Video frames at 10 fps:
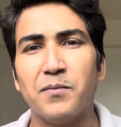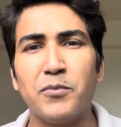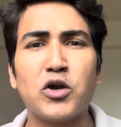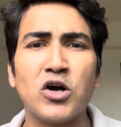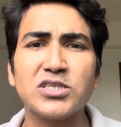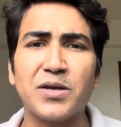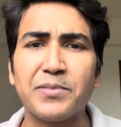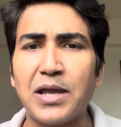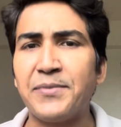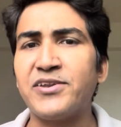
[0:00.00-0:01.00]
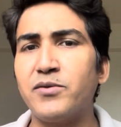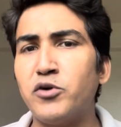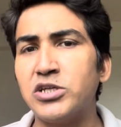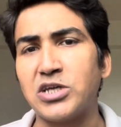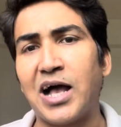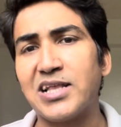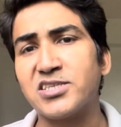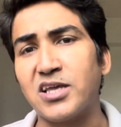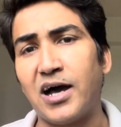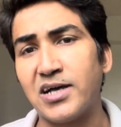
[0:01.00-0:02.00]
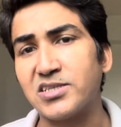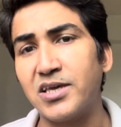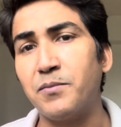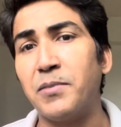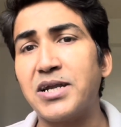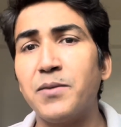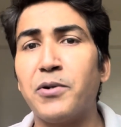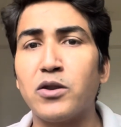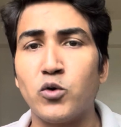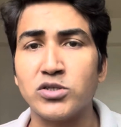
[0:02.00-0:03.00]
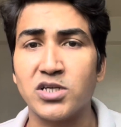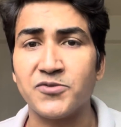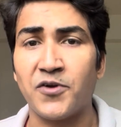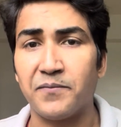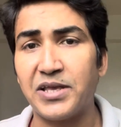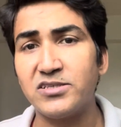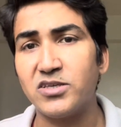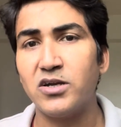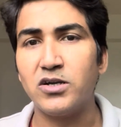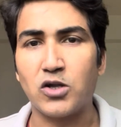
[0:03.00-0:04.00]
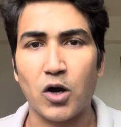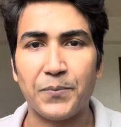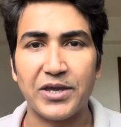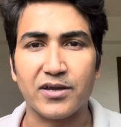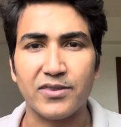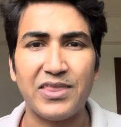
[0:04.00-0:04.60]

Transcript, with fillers: because sometimes interviewer is ask, asking multiple questions from this topic.